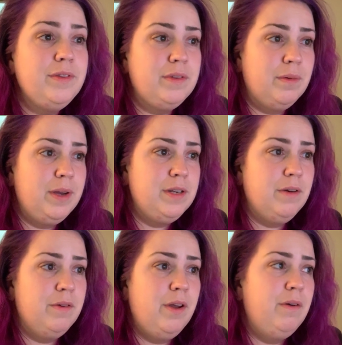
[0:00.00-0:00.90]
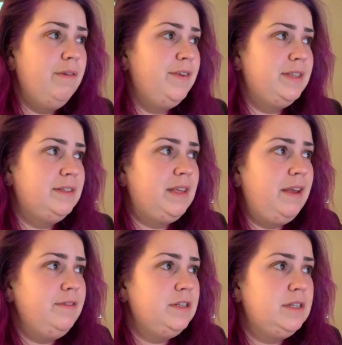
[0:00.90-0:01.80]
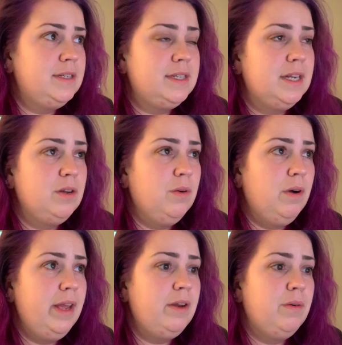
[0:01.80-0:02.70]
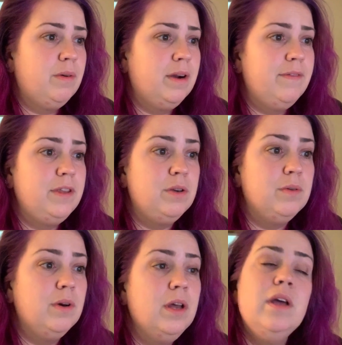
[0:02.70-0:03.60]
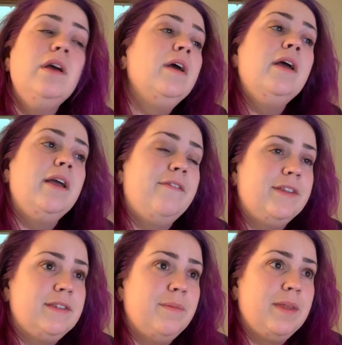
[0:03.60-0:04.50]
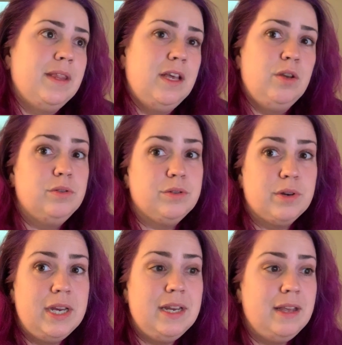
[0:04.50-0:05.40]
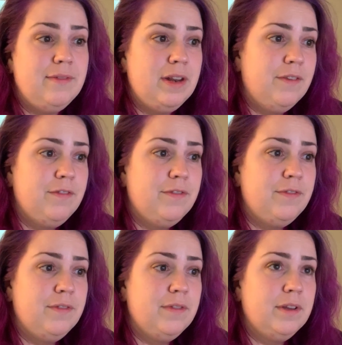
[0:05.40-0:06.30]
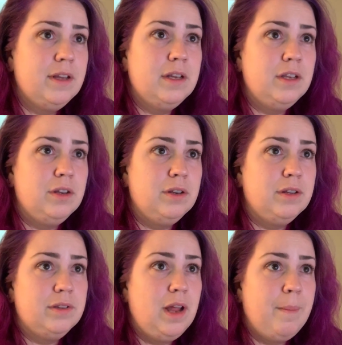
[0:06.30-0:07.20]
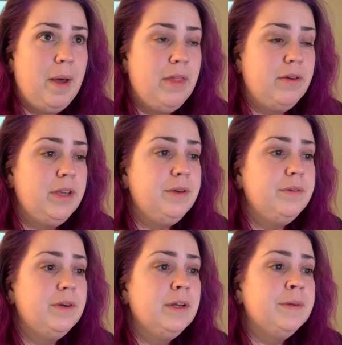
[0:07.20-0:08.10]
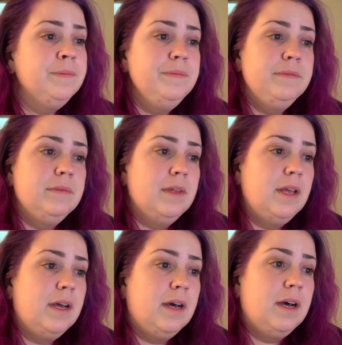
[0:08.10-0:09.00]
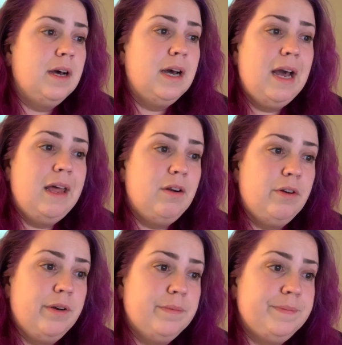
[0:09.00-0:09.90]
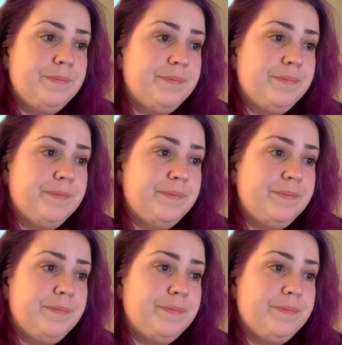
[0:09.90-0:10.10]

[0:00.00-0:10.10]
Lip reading: So I don't know if it's safe to just ignore it, or if it's something that you treat even if it's not bothering you. I don't know.